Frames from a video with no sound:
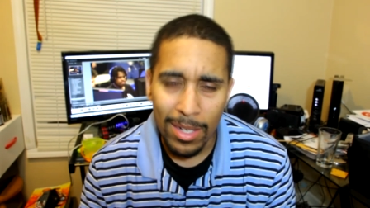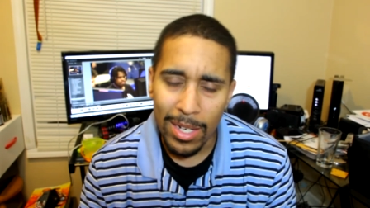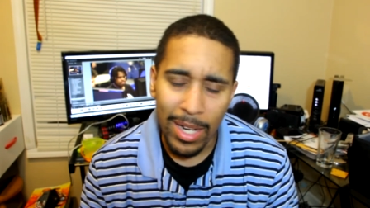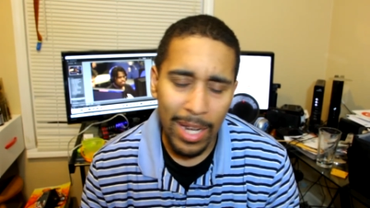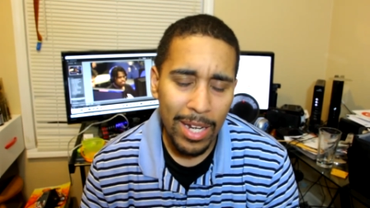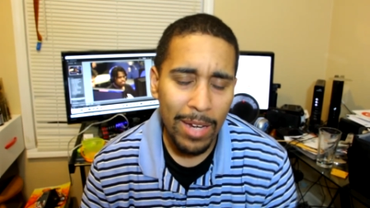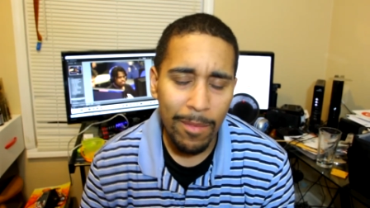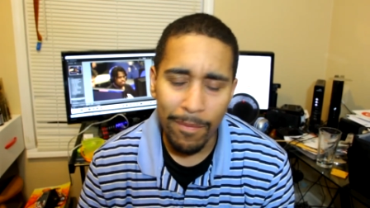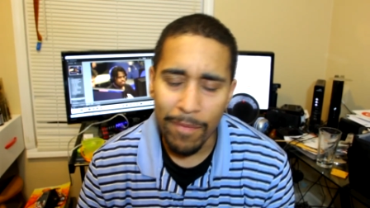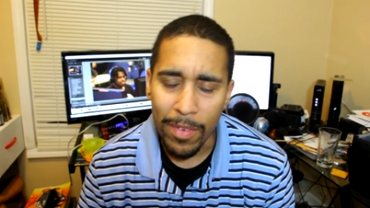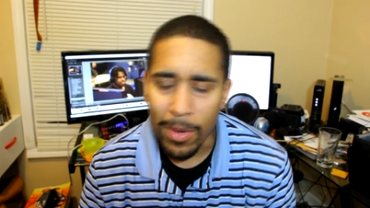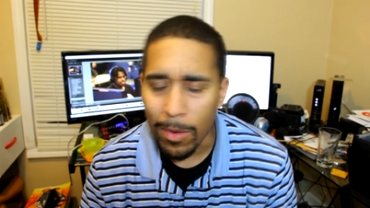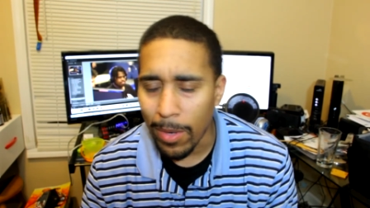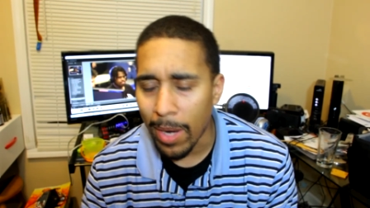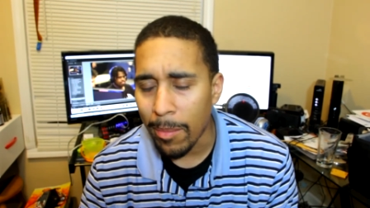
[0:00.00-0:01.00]
and I didn't
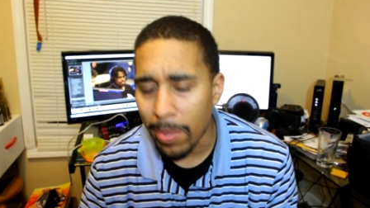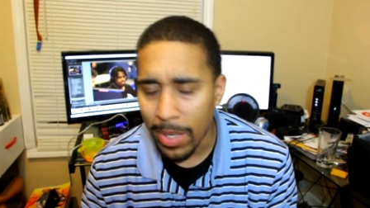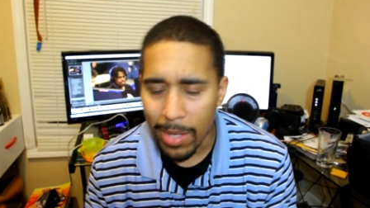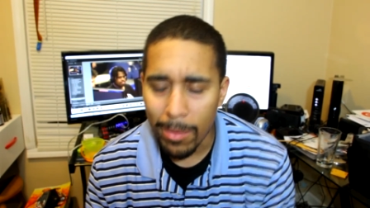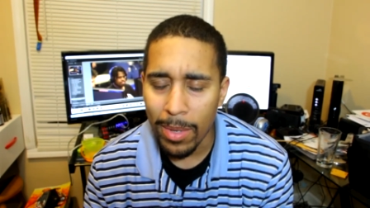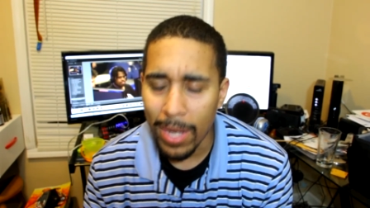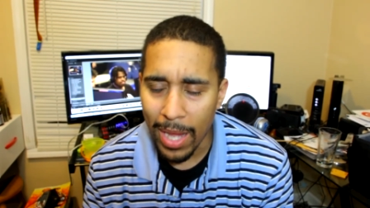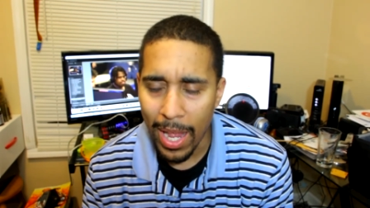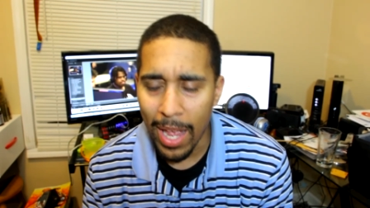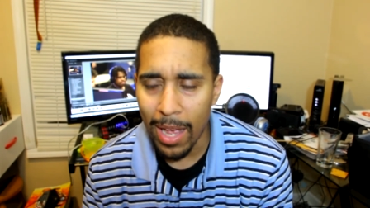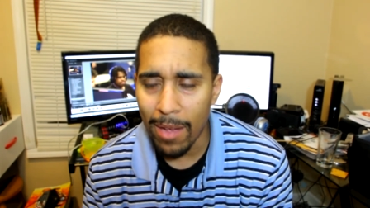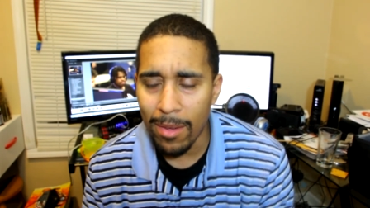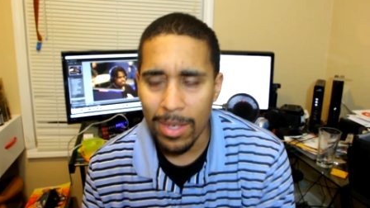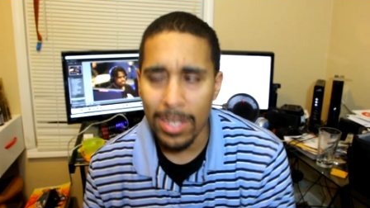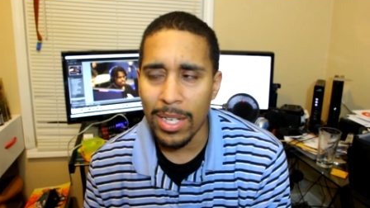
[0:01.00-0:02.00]
feel right playing with
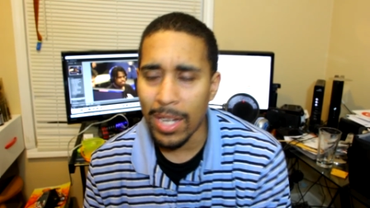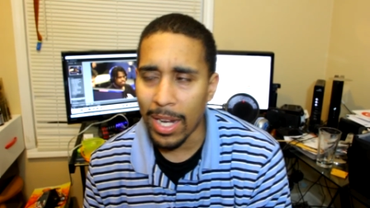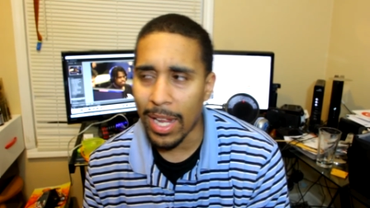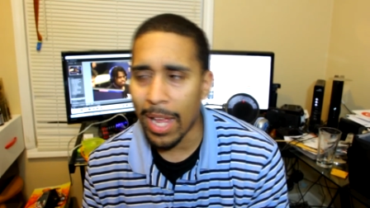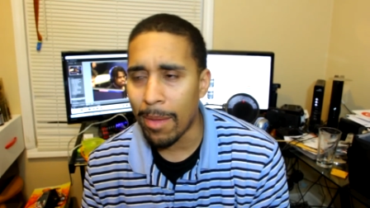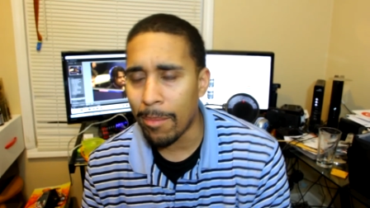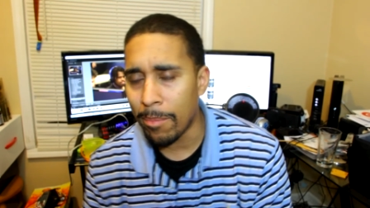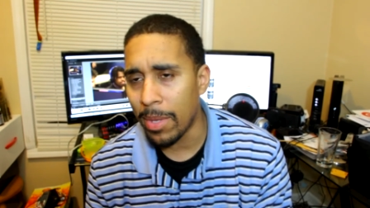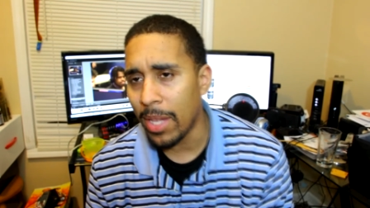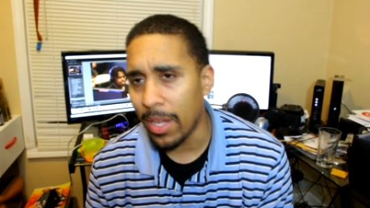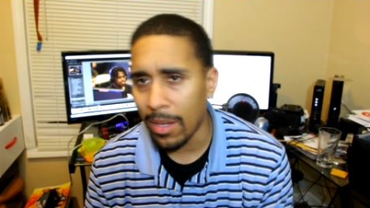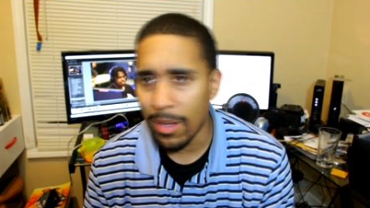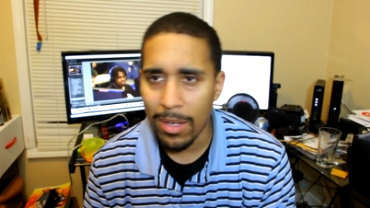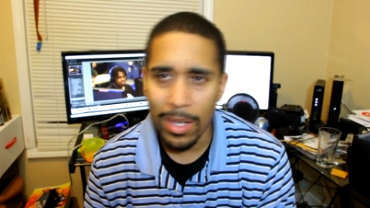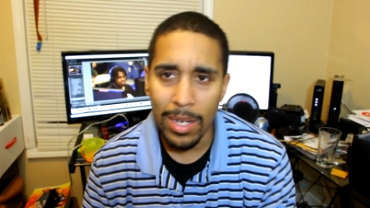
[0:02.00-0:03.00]
Guile, and then I got
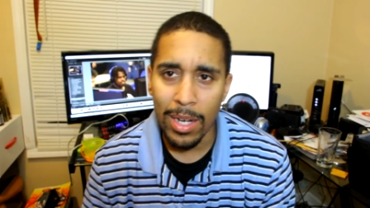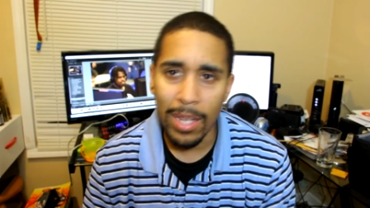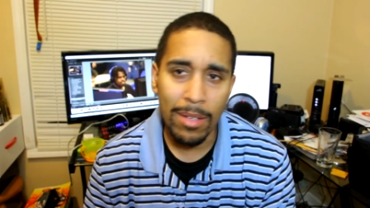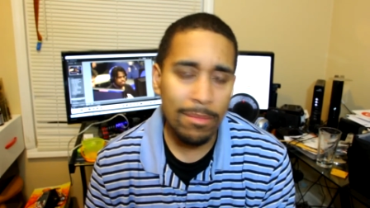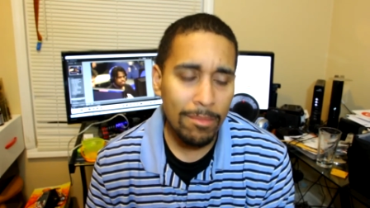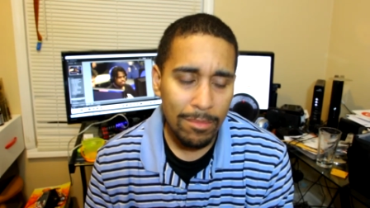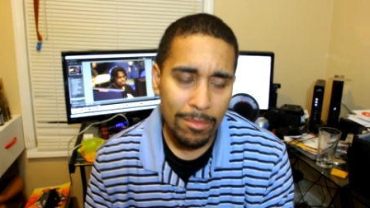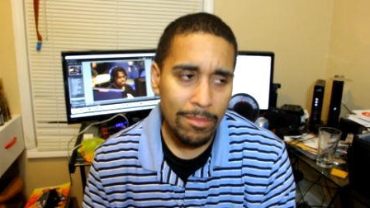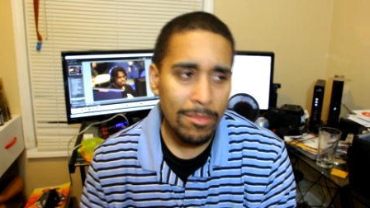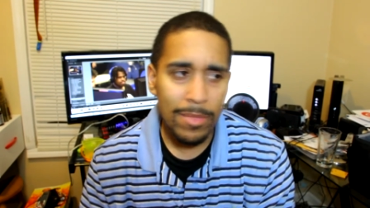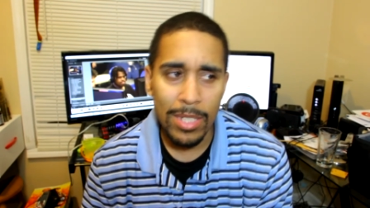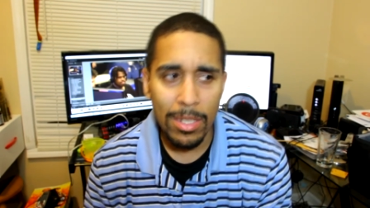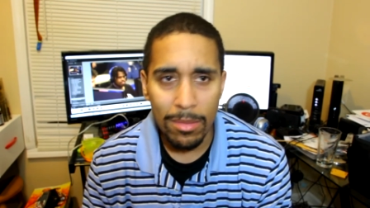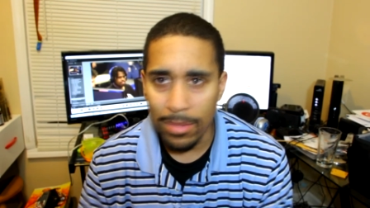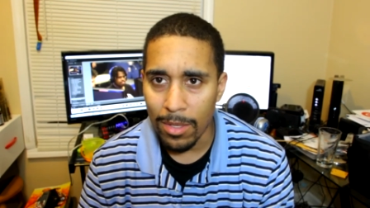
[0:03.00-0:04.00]
beat, and
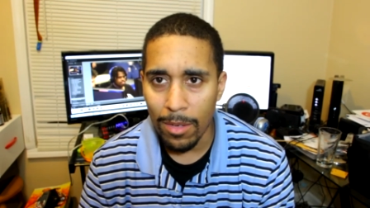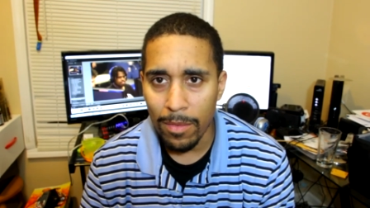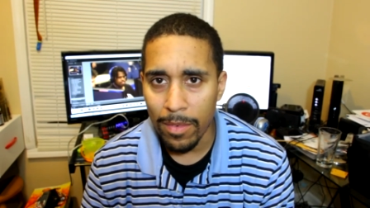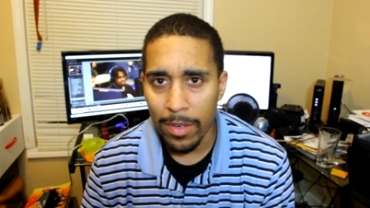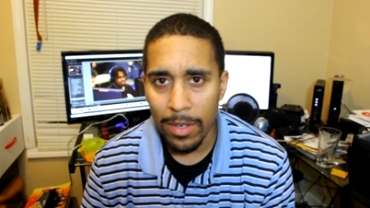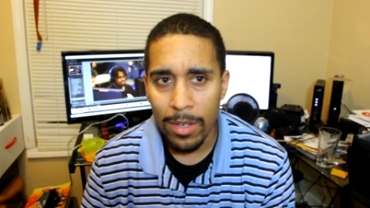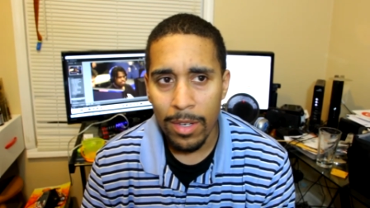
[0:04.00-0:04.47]
then it was over.